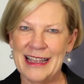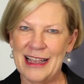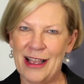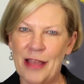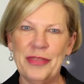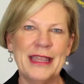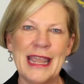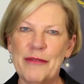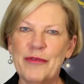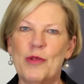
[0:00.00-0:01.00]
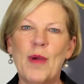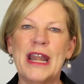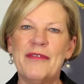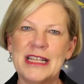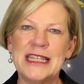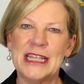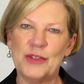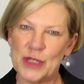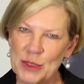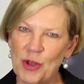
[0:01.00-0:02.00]
I think every one of us has
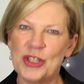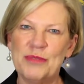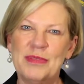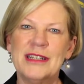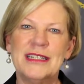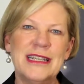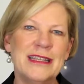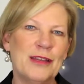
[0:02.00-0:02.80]
a responsibility